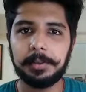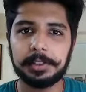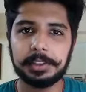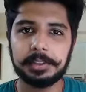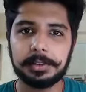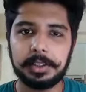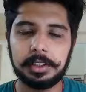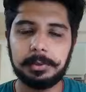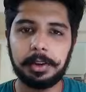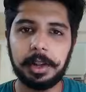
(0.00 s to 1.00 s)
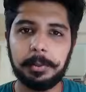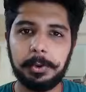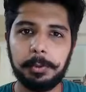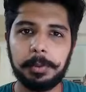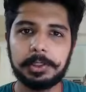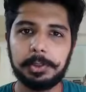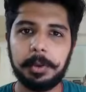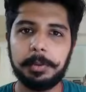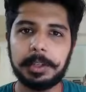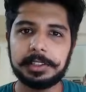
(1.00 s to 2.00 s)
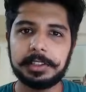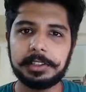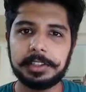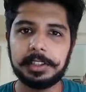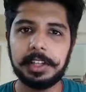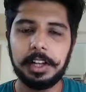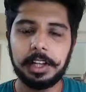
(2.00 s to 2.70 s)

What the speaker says: which is what I'm going to pursue my masters in.